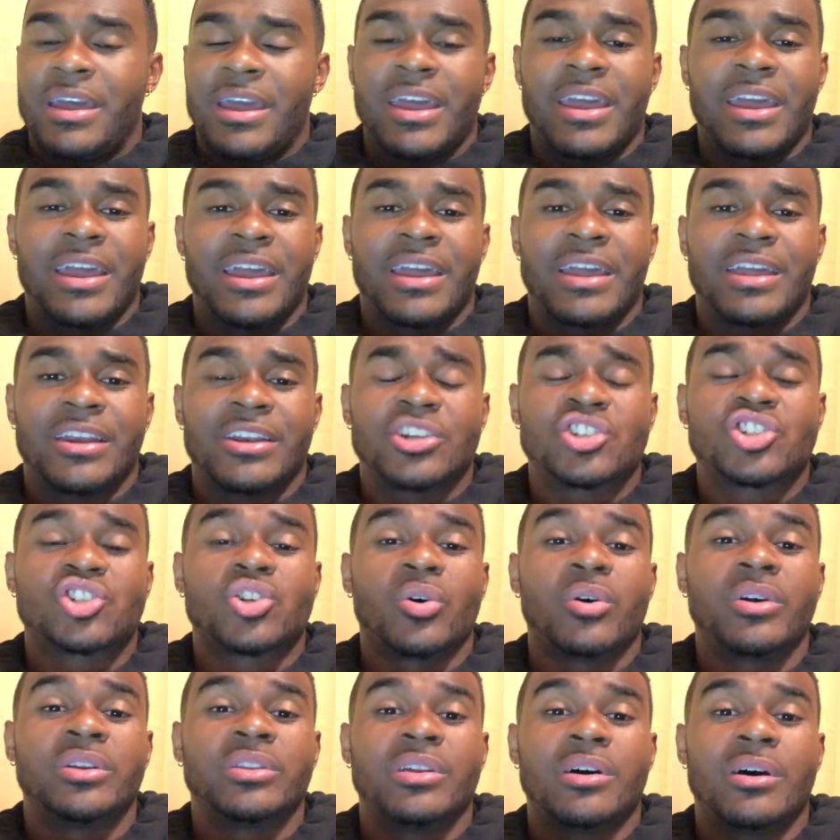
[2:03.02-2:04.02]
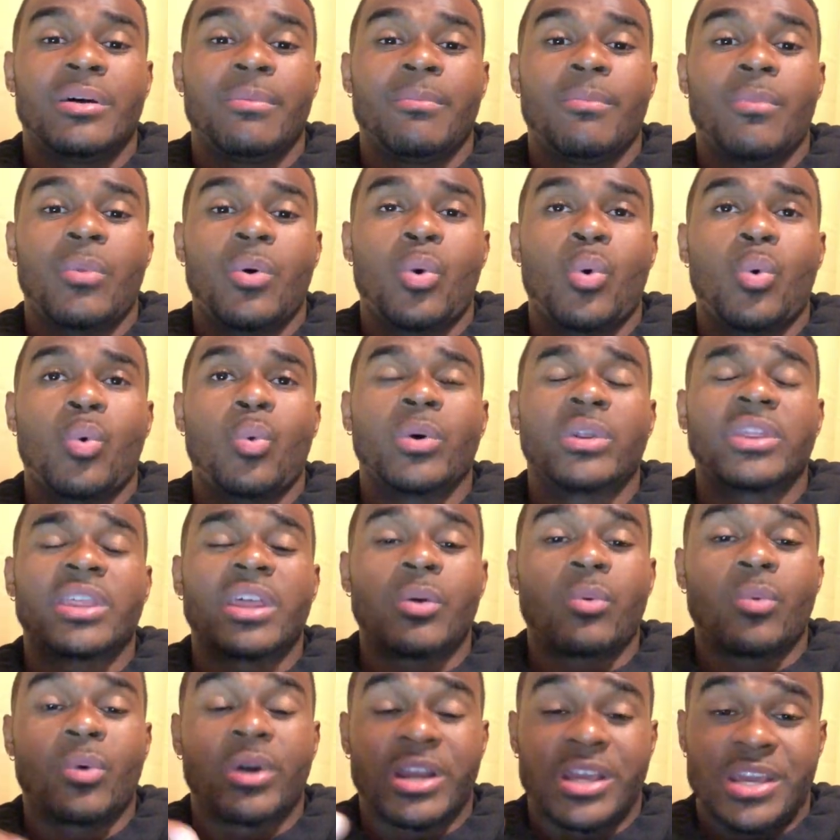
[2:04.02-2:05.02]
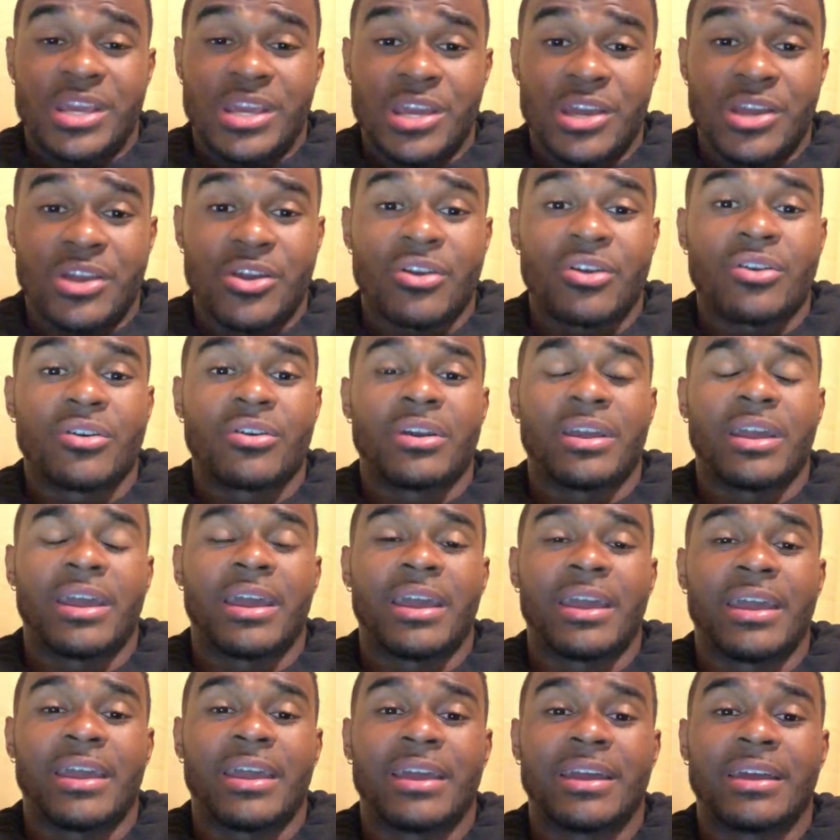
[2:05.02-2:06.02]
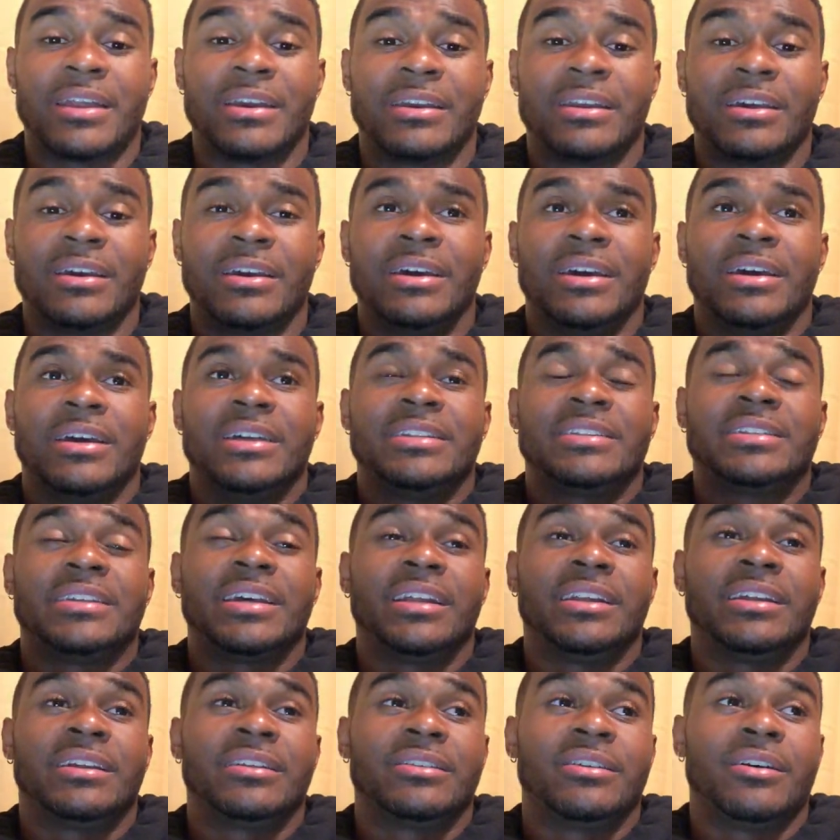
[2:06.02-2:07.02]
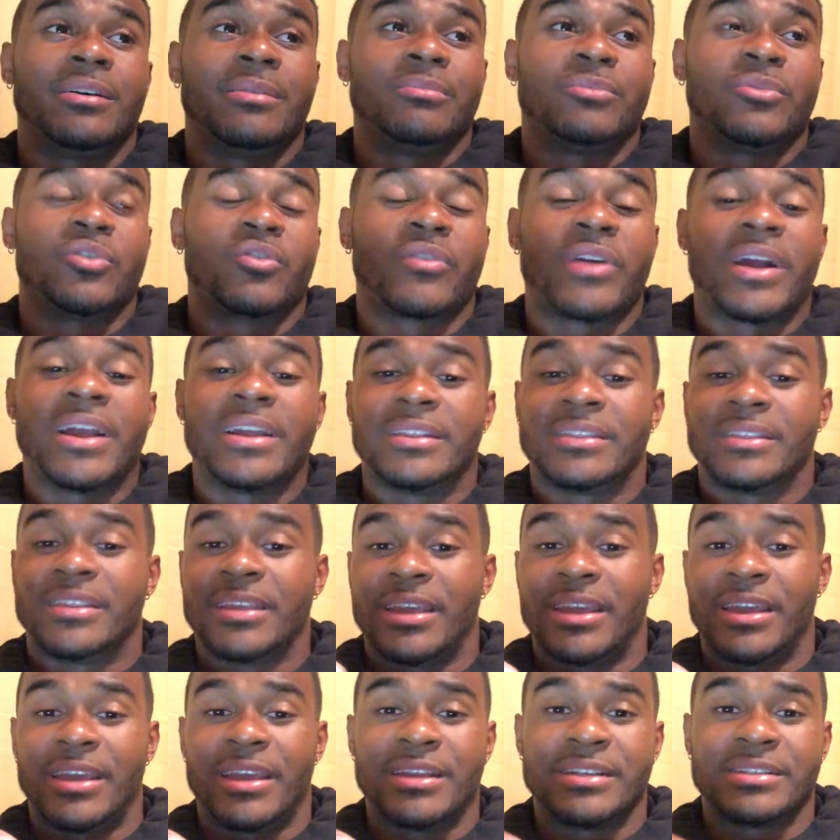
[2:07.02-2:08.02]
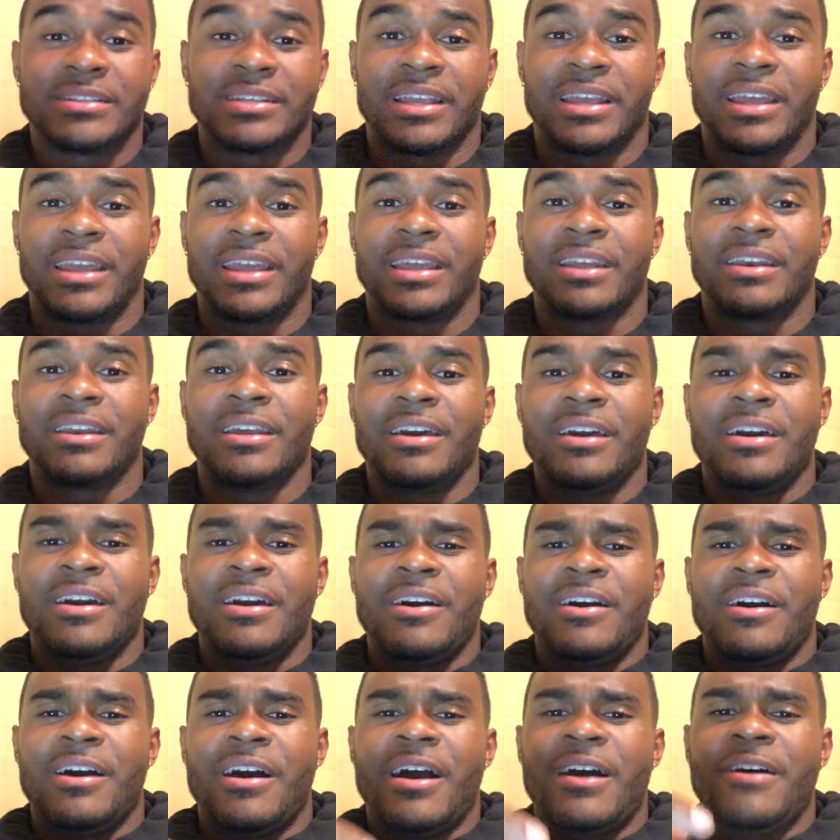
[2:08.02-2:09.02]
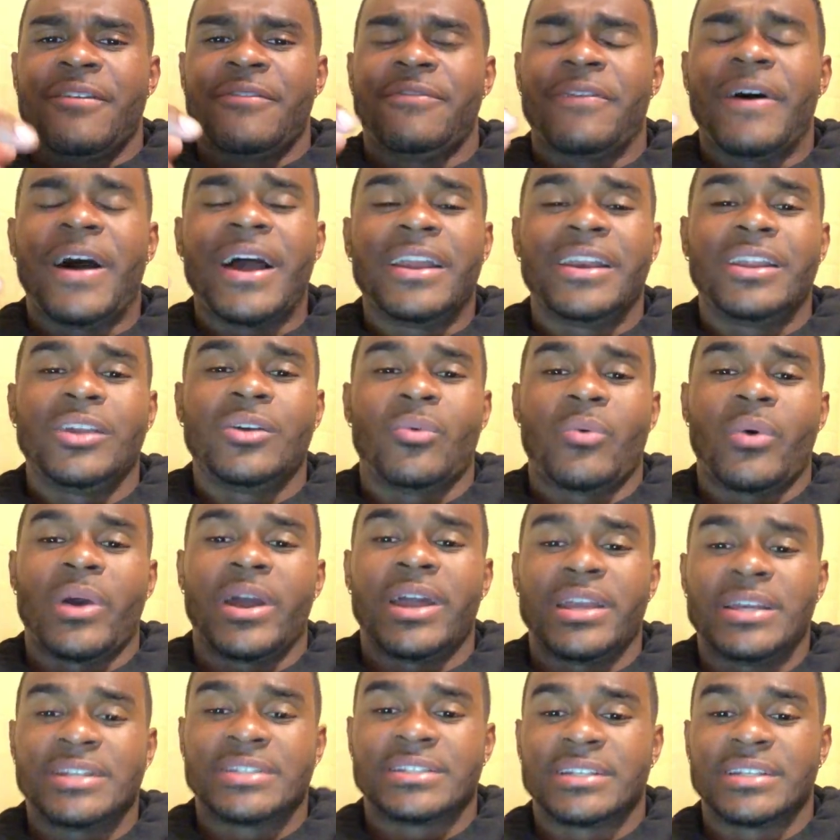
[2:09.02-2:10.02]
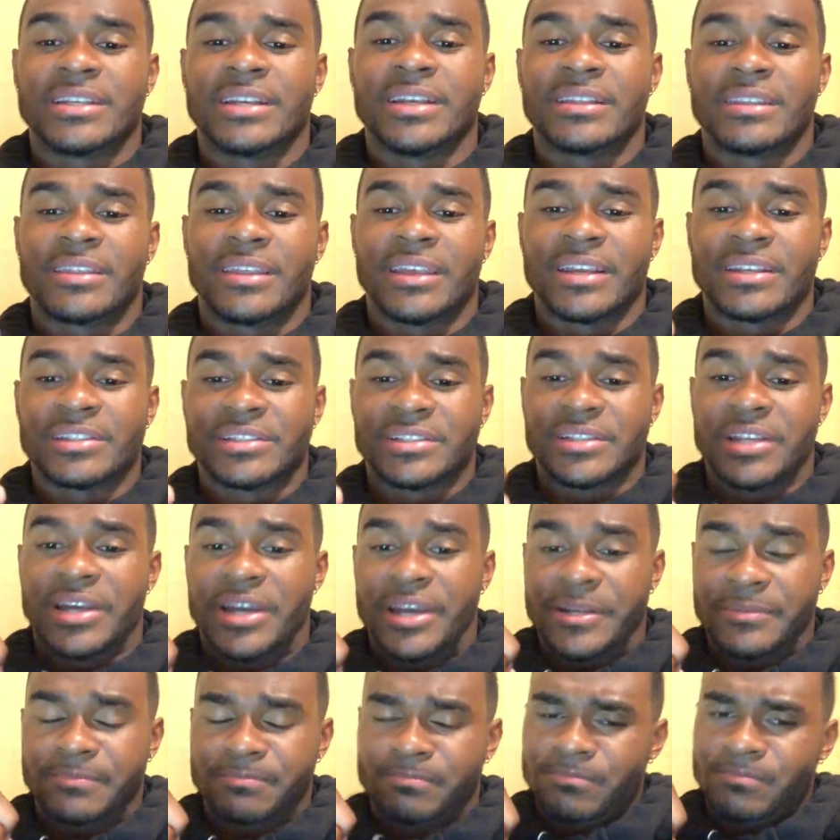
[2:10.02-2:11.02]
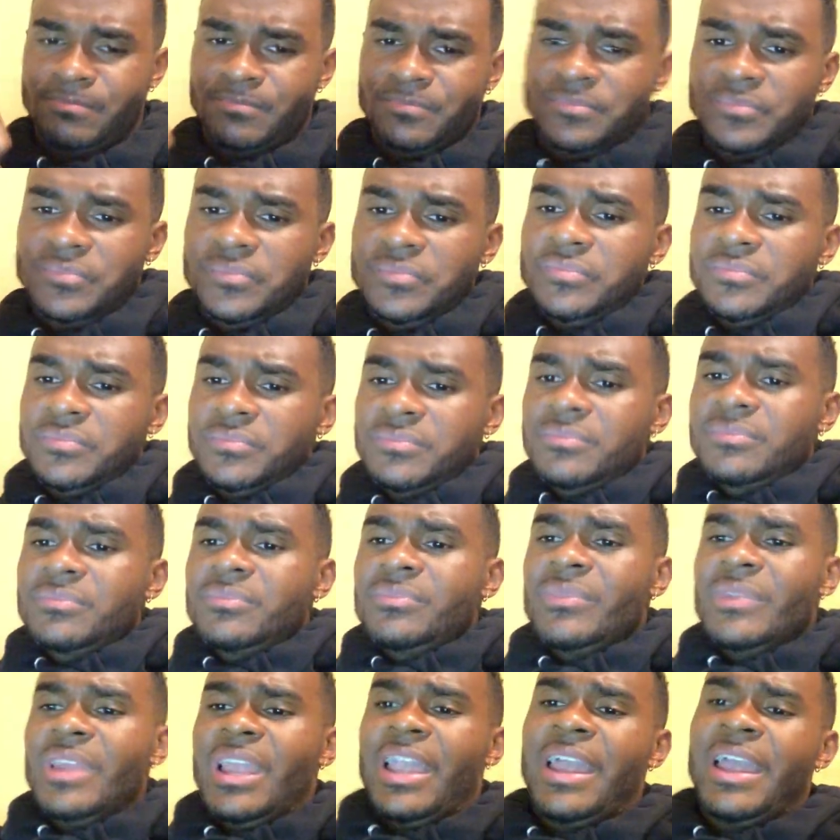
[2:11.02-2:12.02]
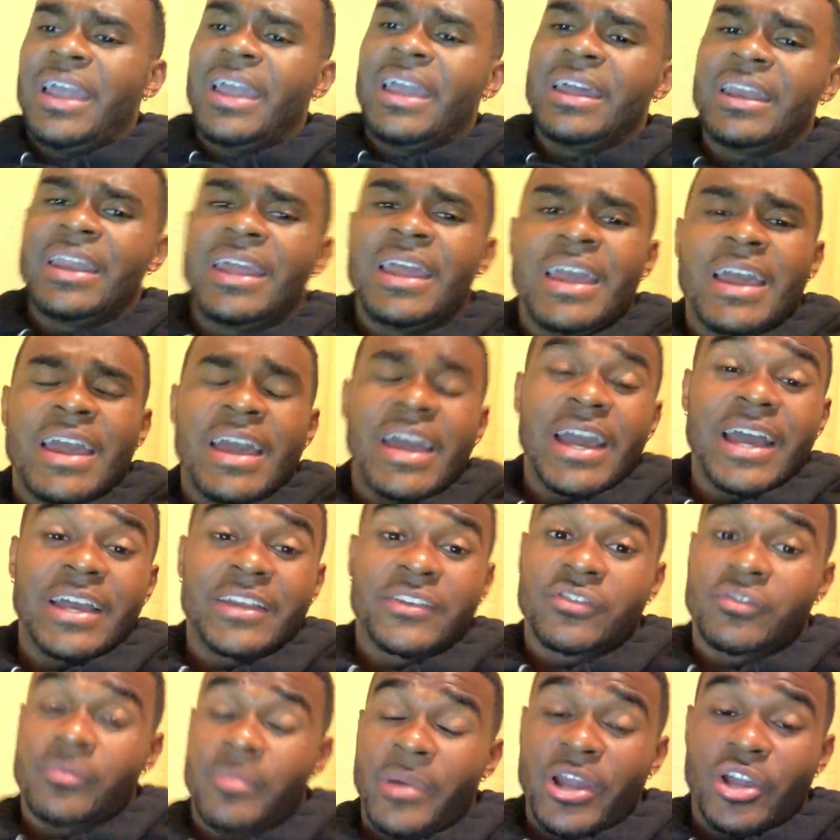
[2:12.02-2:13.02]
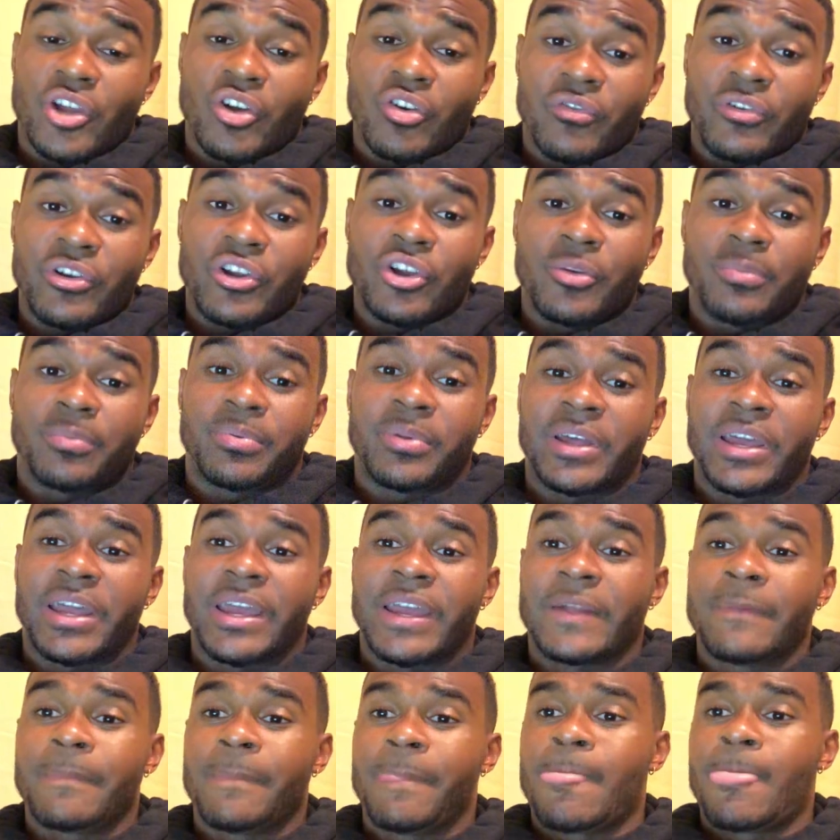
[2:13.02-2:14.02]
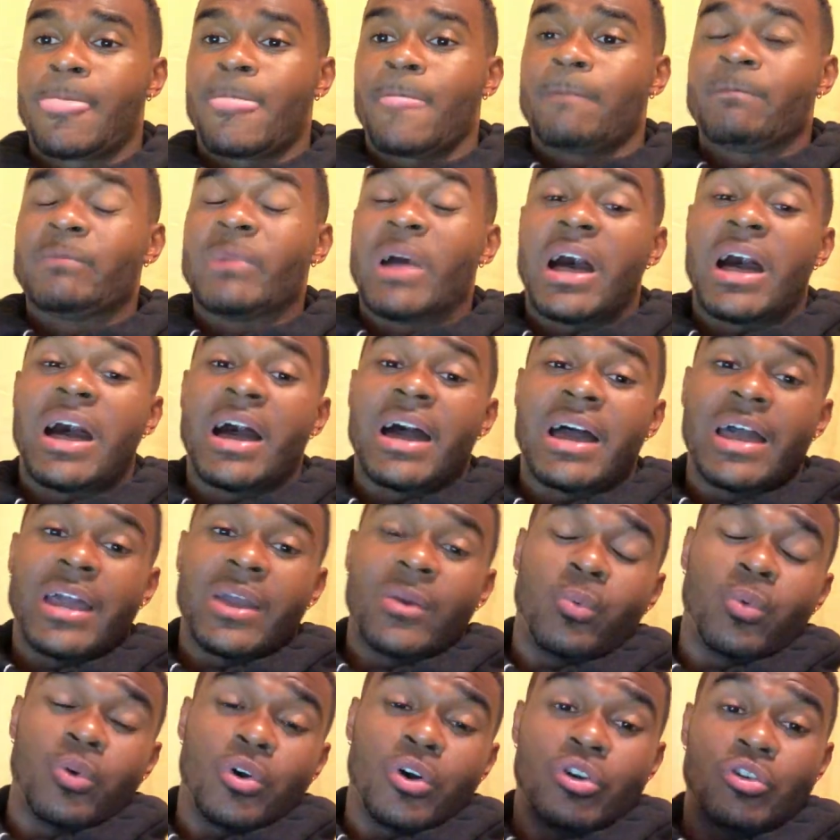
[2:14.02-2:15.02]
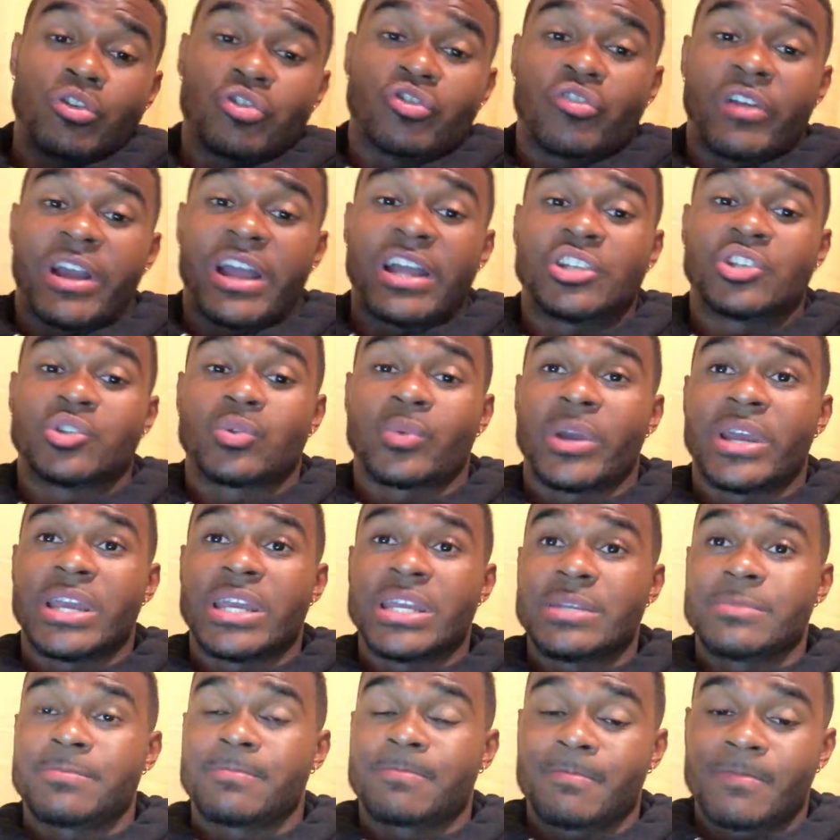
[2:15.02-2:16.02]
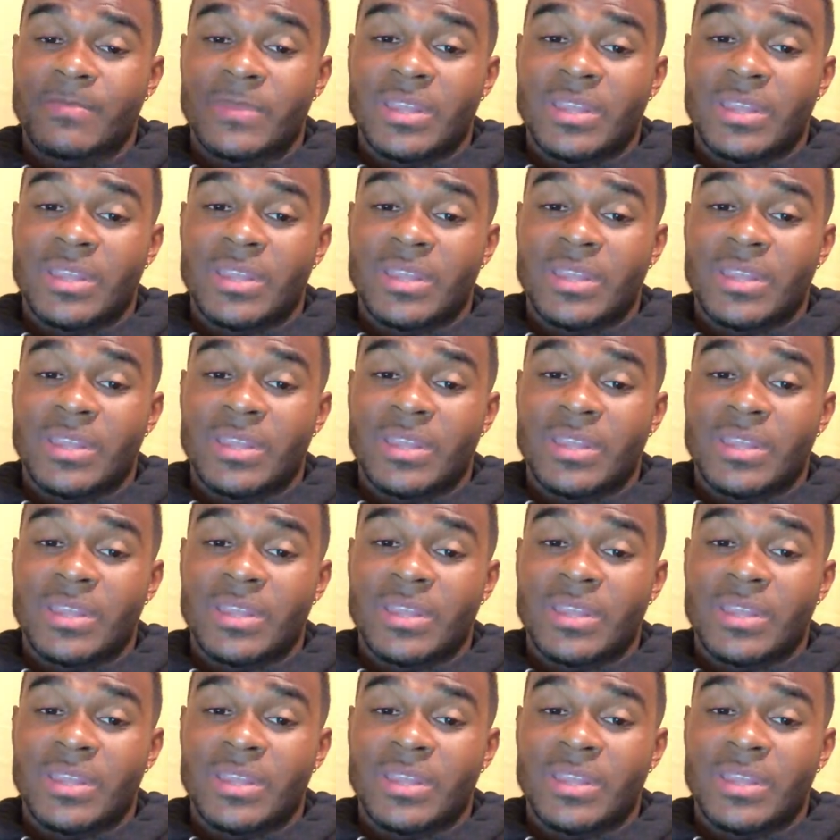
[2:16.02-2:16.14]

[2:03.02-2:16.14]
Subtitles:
and showing them what they want to hear and telling them the right things and finding ways to get things done. And as for my career plan, I will graduate